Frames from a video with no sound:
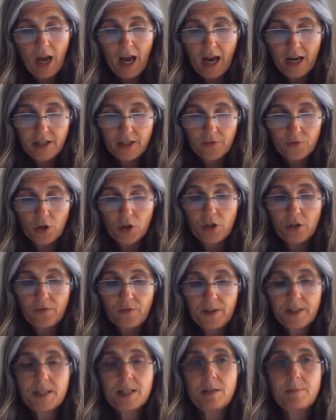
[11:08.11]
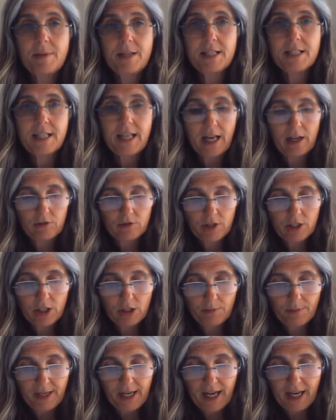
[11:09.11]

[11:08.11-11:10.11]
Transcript: and you've got your vitamins, calcium and